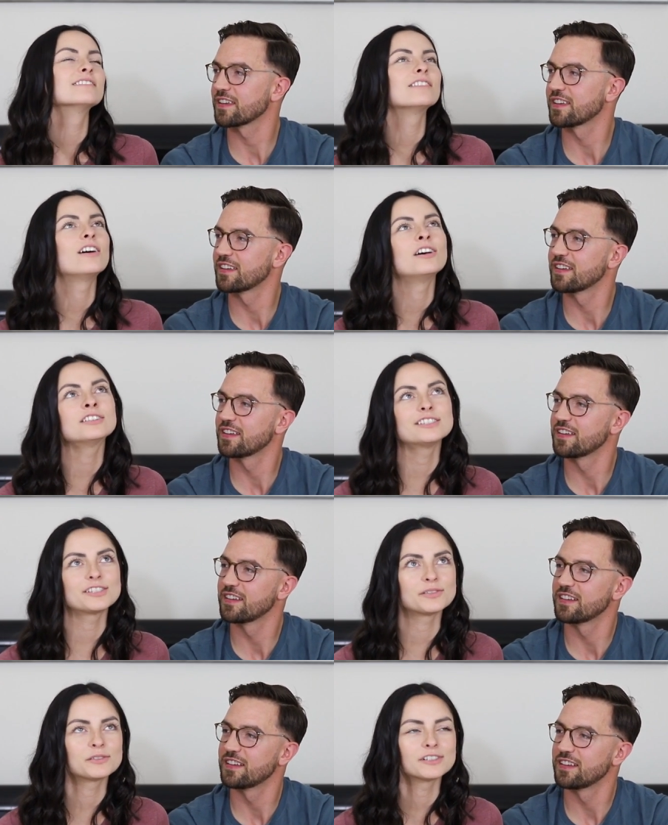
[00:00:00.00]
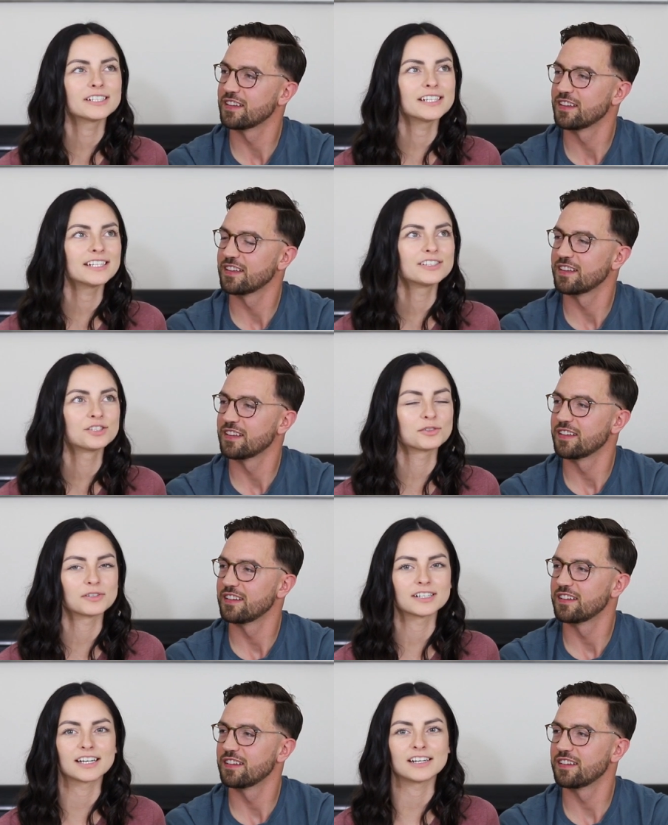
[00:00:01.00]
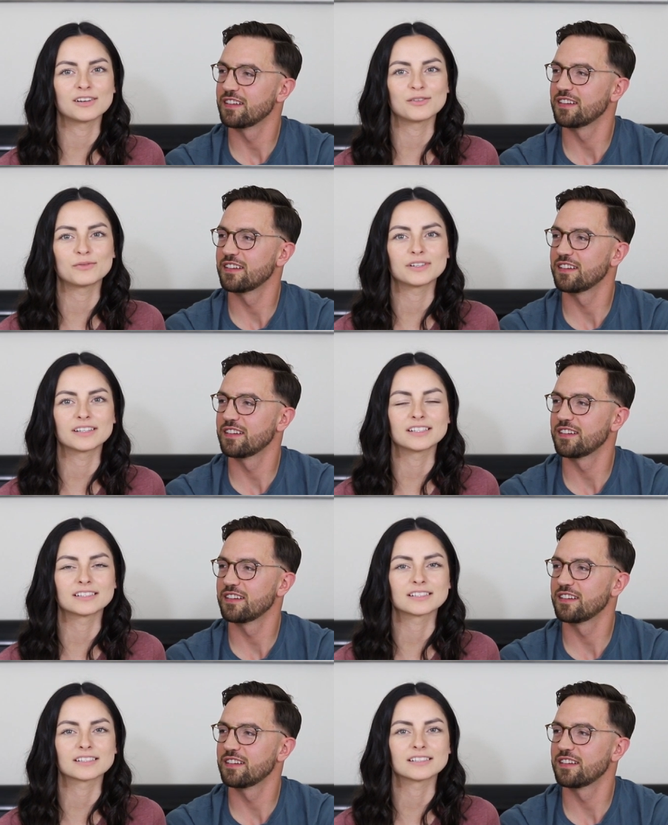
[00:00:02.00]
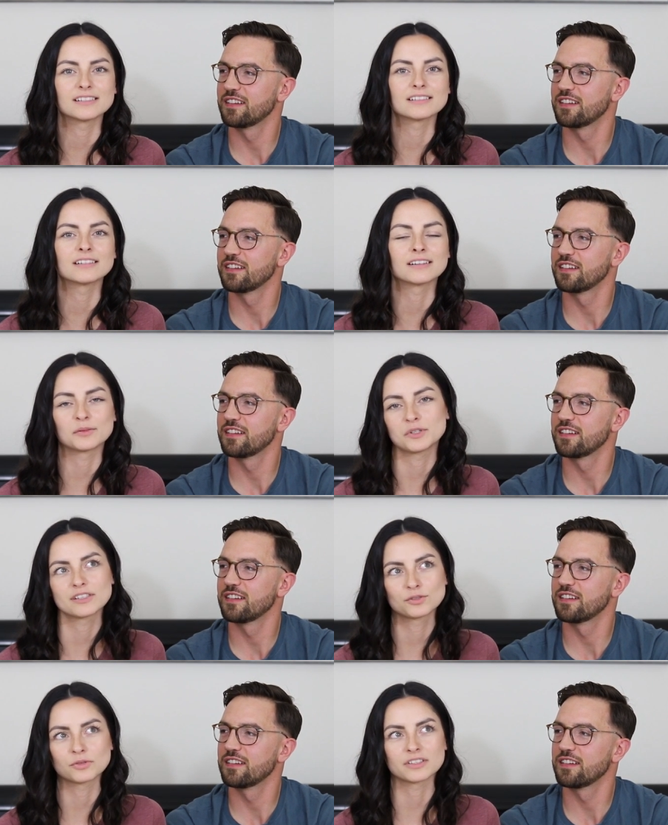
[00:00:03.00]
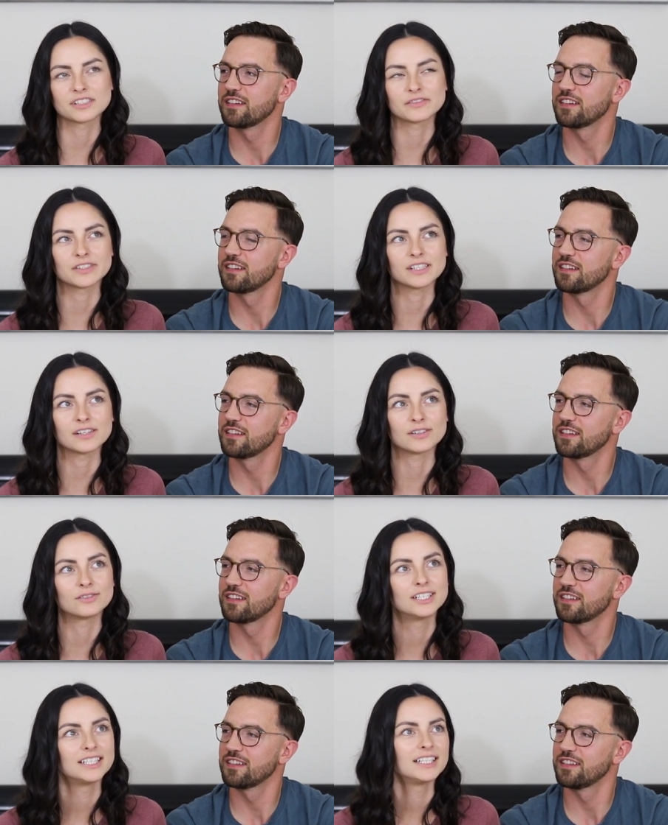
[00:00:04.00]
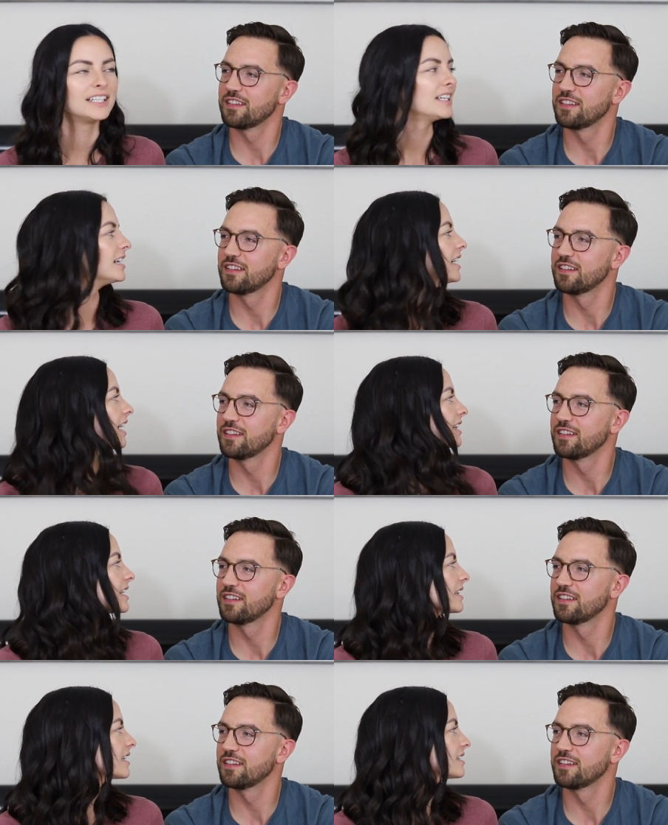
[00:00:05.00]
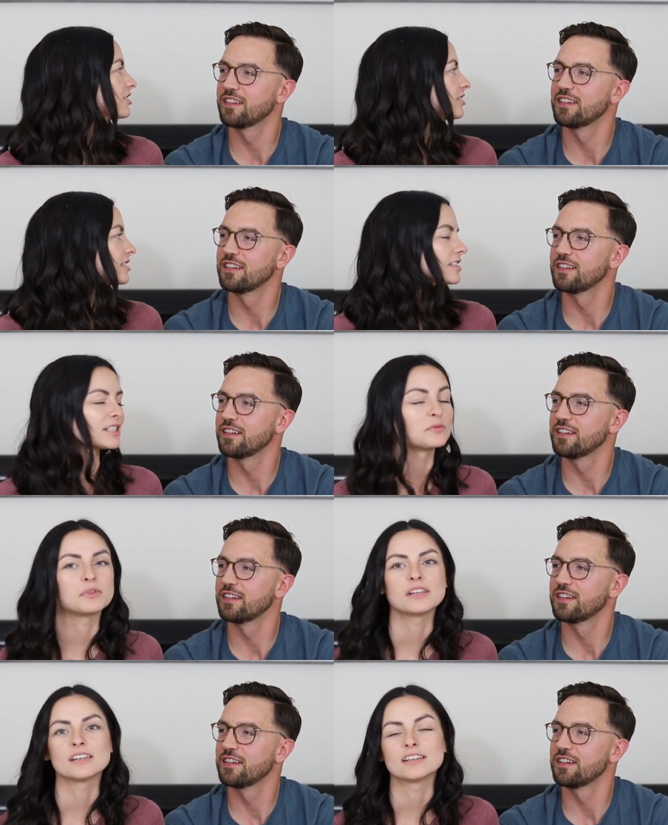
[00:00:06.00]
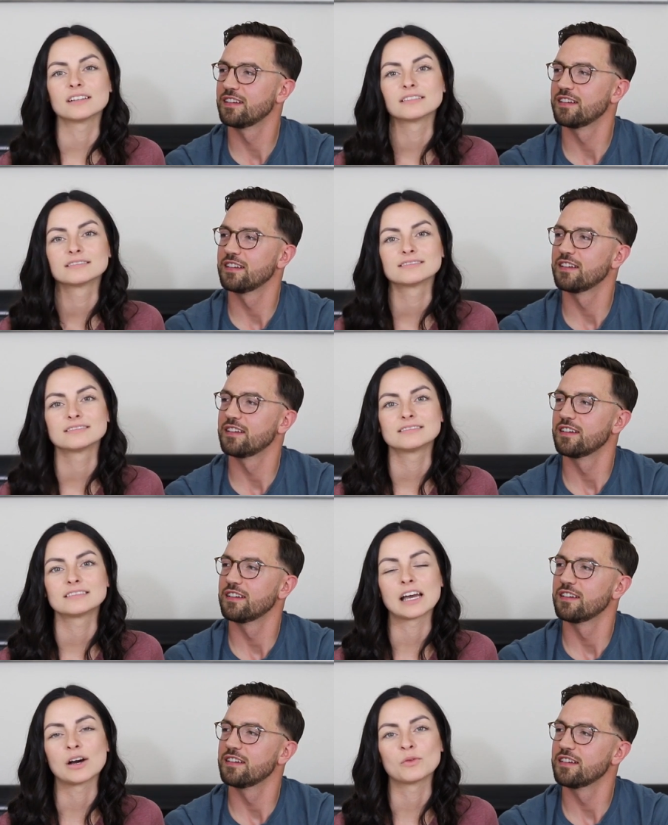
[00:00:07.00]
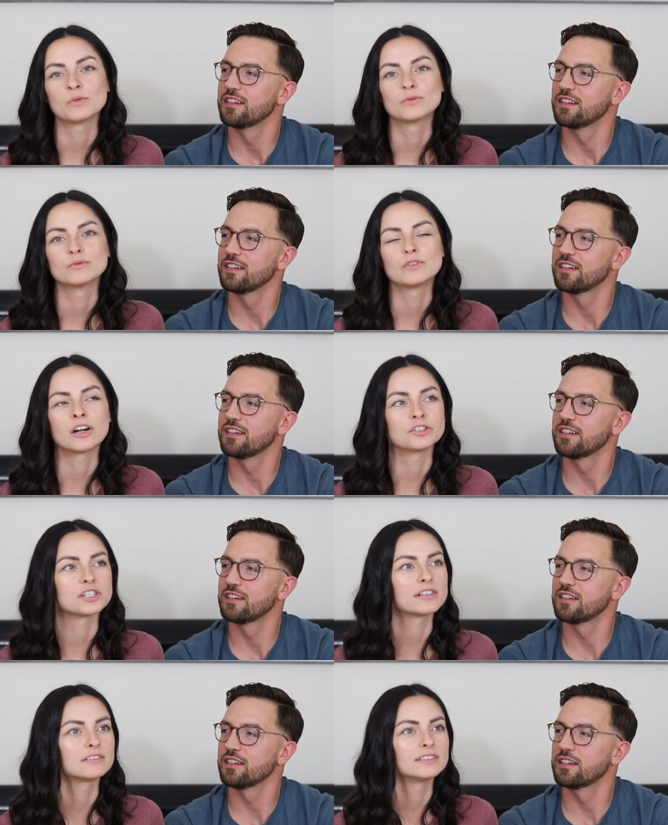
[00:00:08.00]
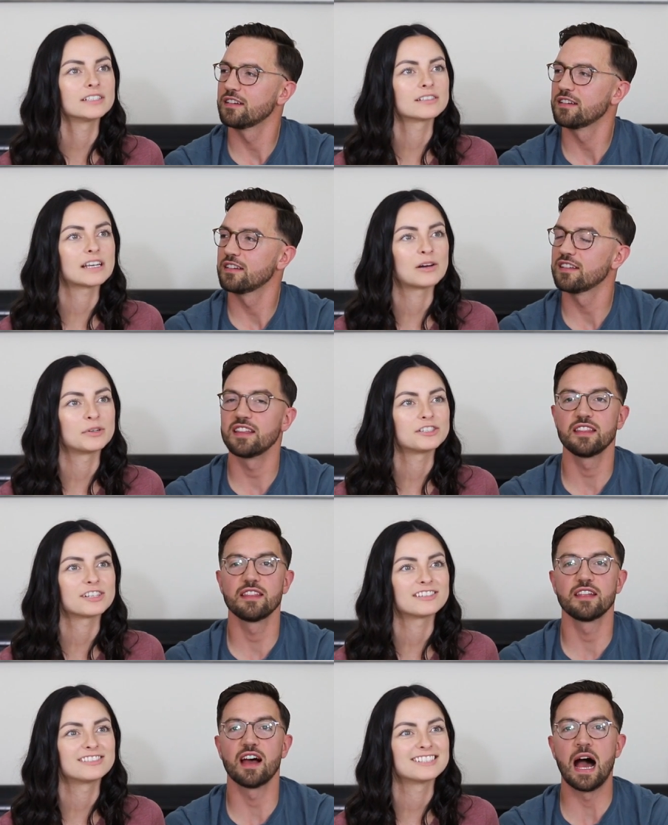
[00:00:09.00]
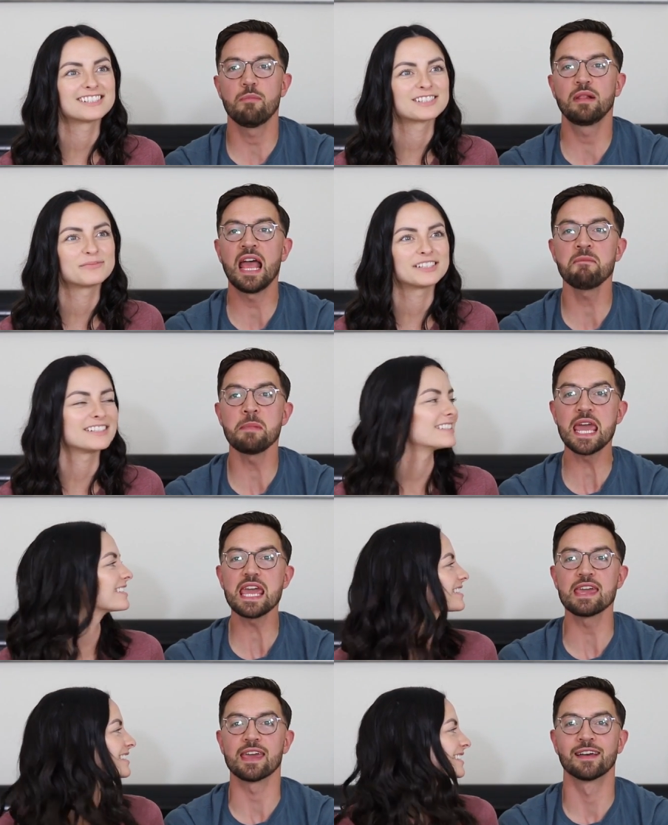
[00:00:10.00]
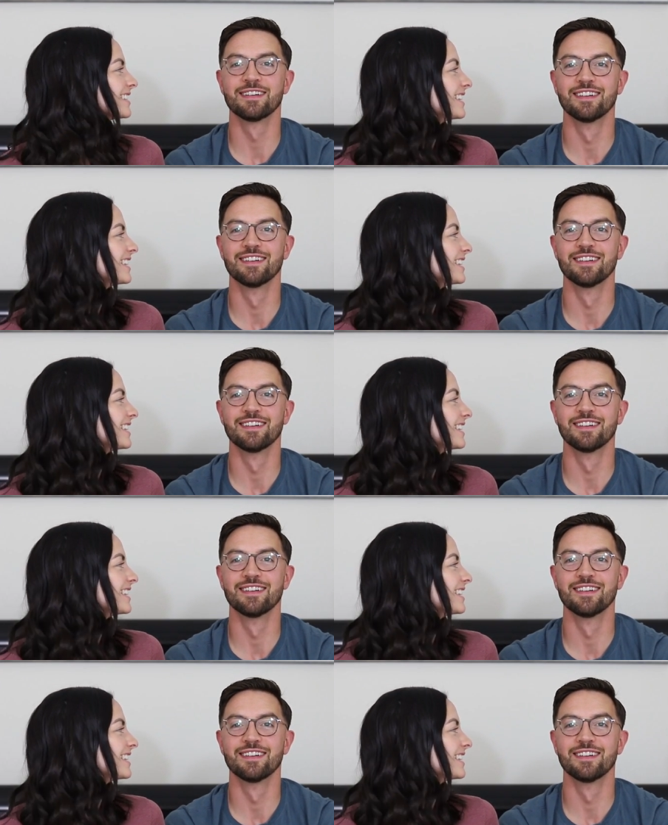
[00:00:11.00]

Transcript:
Speaker 1: long story short, I know this isn't going to be the shortest video. I think that's just going to be how our channel is, how my channel is. I blame me!